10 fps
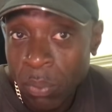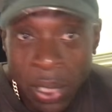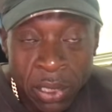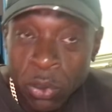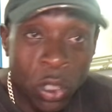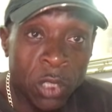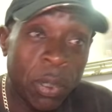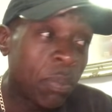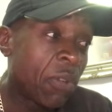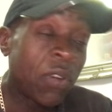Plenty of Jewish
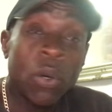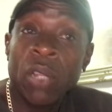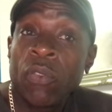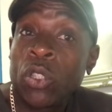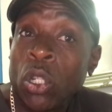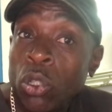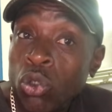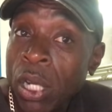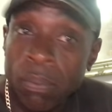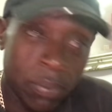people voting for Donald
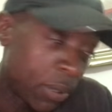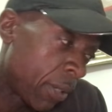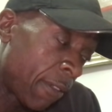Trump.